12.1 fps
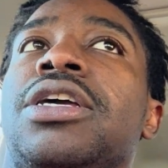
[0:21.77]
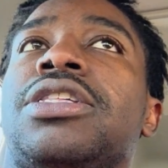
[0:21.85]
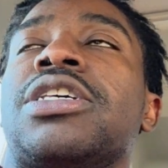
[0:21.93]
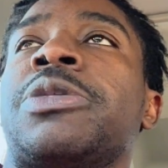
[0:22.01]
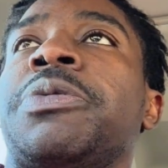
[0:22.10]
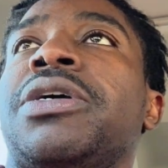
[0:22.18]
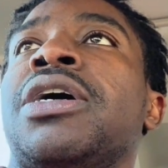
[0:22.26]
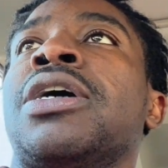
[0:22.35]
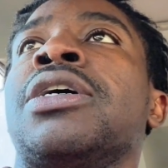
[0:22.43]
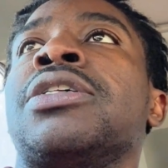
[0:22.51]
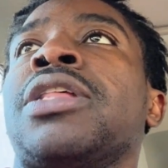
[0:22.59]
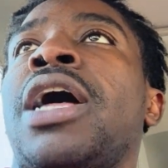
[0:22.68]
just
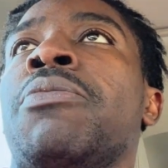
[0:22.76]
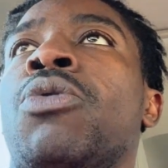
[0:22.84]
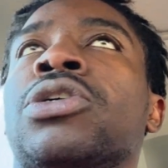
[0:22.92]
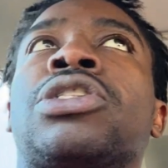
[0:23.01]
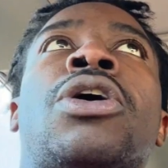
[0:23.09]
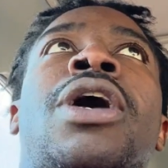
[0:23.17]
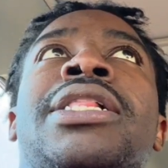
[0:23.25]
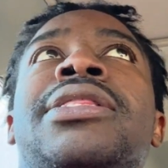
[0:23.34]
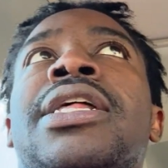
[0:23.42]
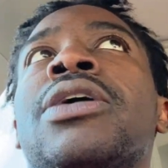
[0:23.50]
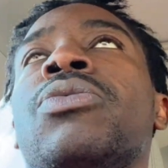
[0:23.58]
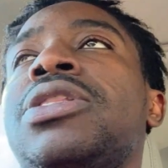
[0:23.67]
because, like, more so I
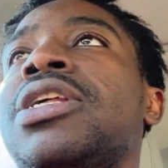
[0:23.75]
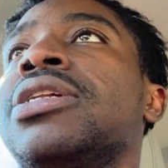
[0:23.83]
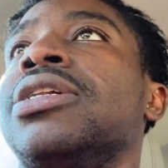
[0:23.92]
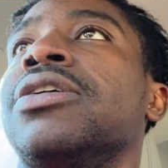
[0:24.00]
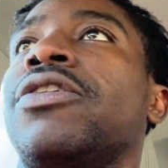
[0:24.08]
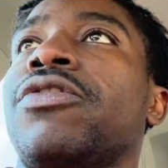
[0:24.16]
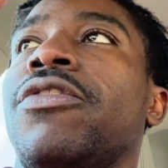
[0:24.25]
think within the,